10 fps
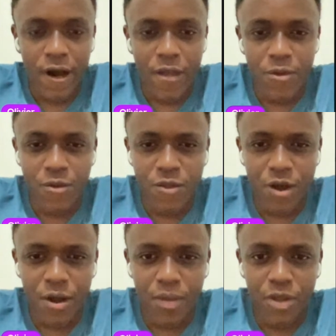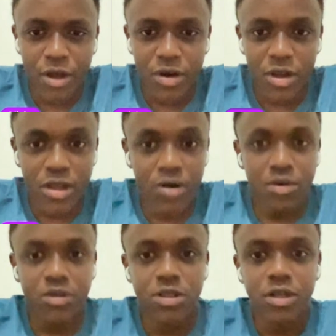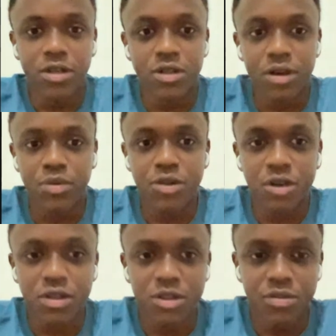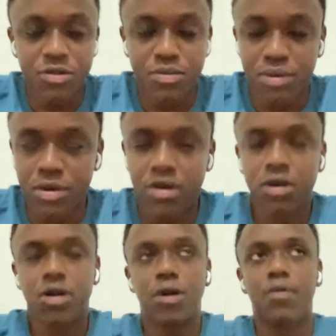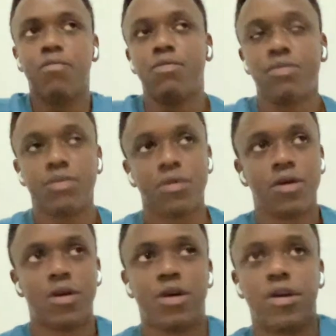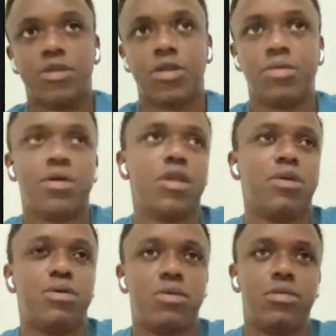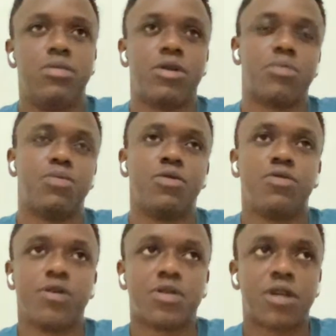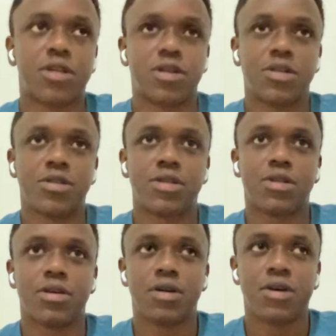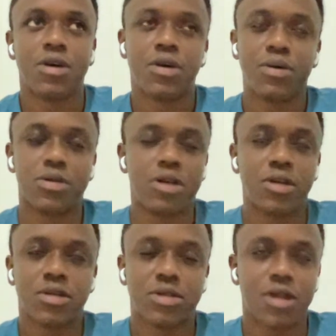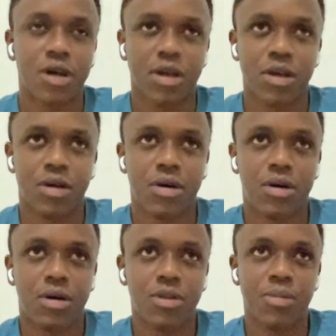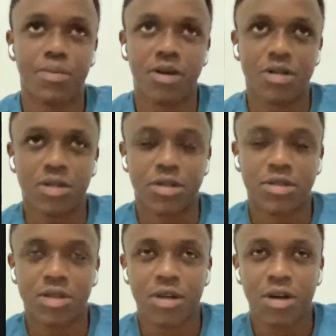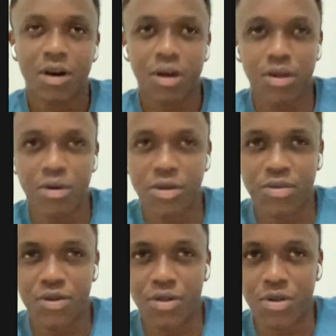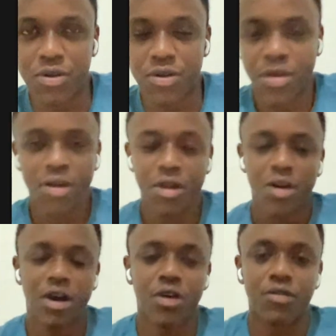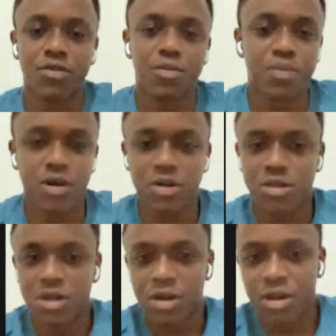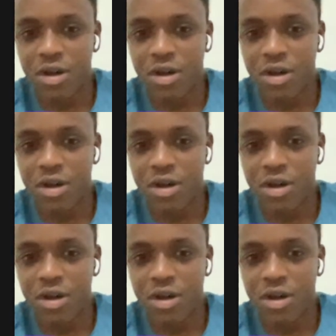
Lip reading: I used the Cracking Coding, the coding interview book. It's a really great book for starters and contains like all the basics you need for these kind of topics.